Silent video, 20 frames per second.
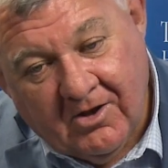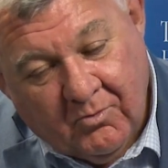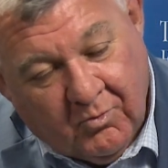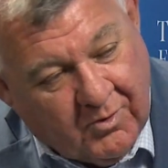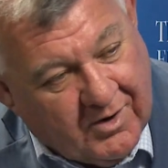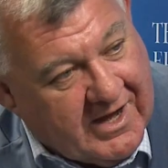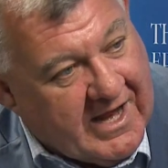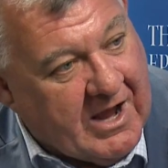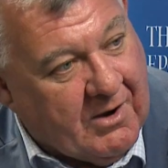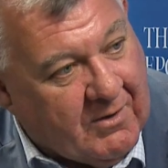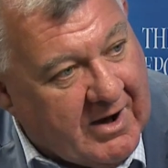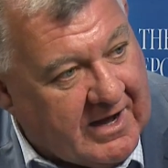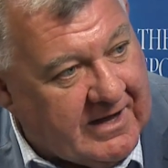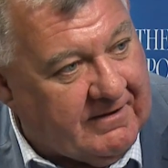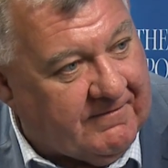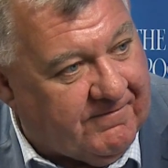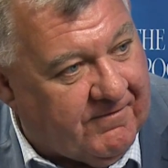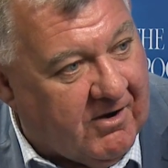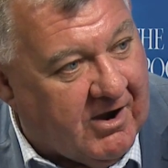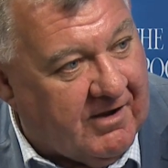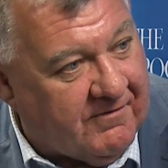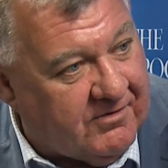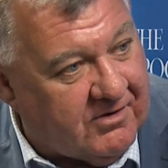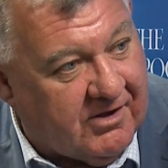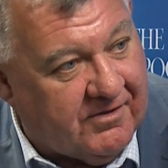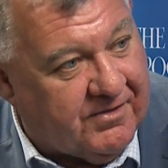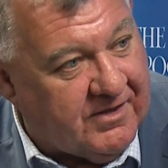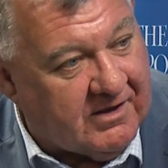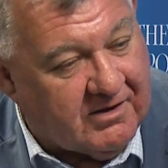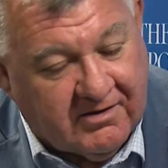We're now 85,
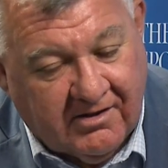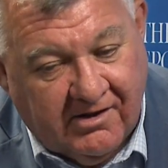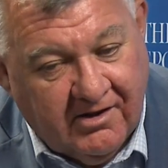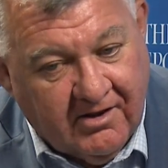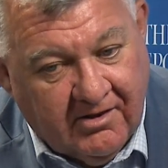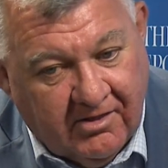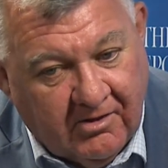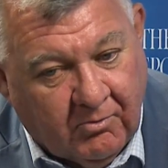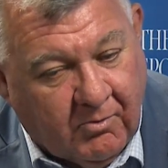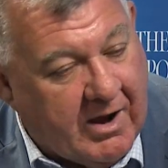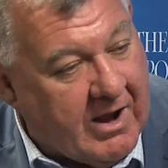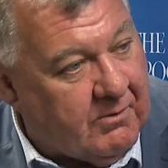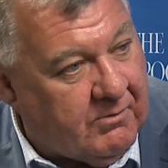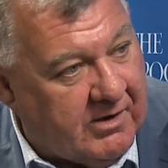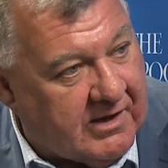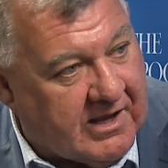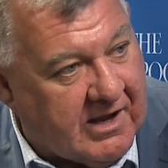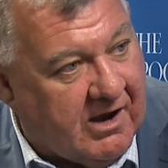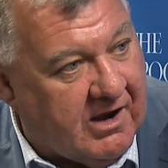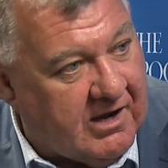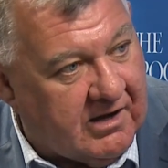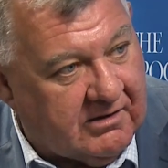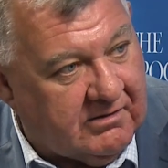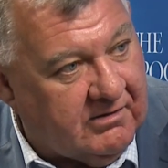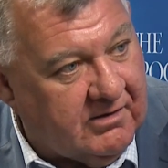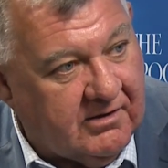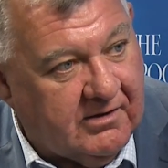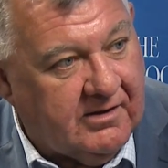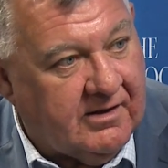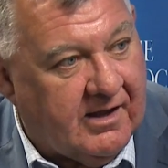and I think the way we're
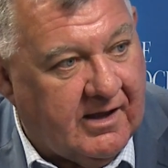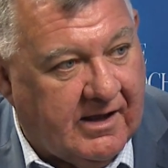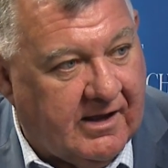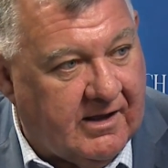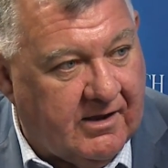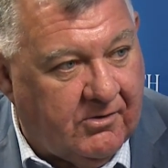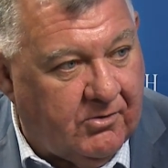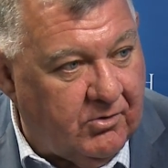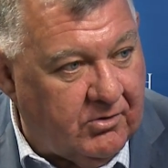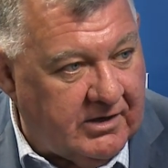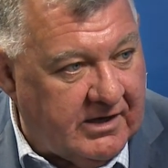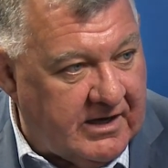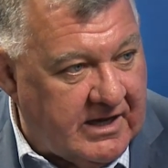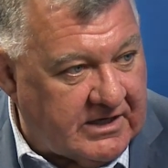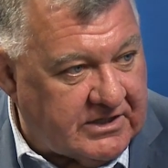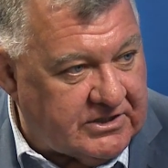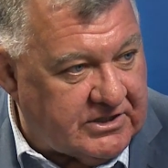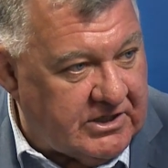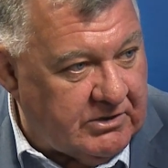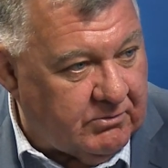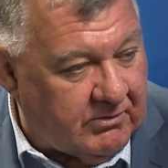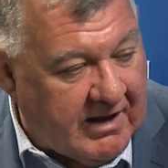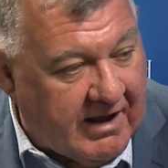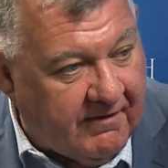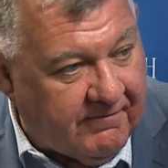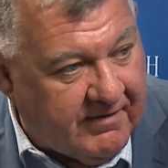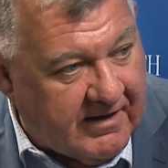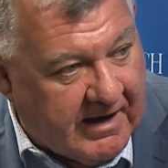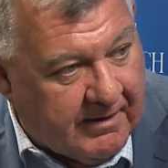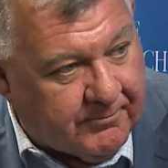going, early next year we'll
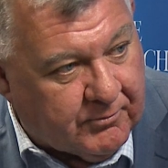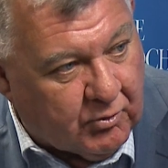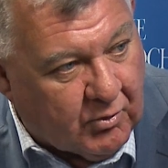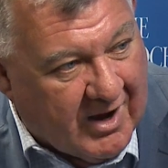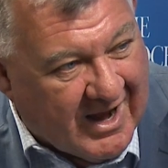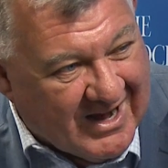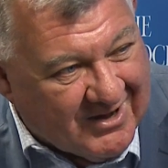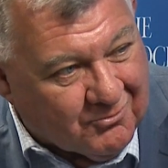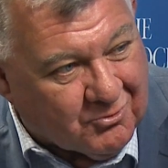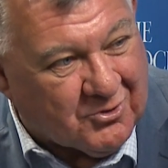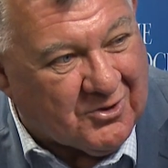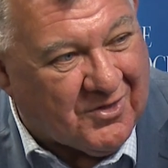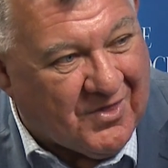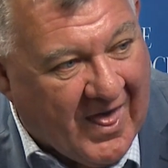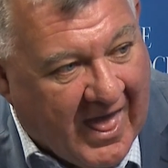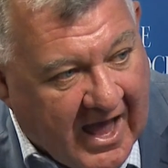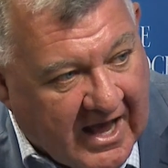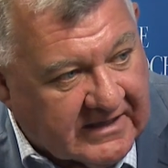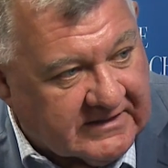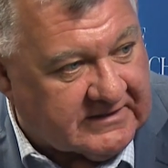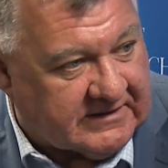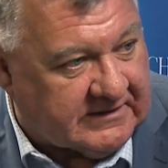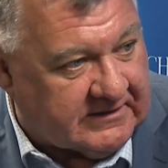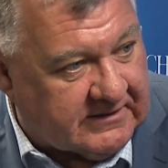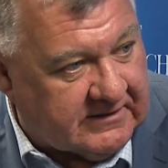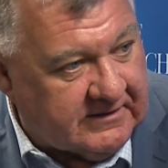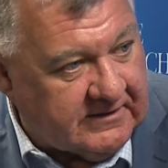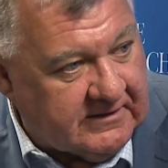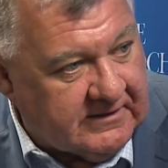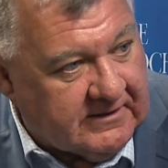have that up to
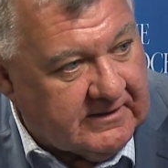100,000.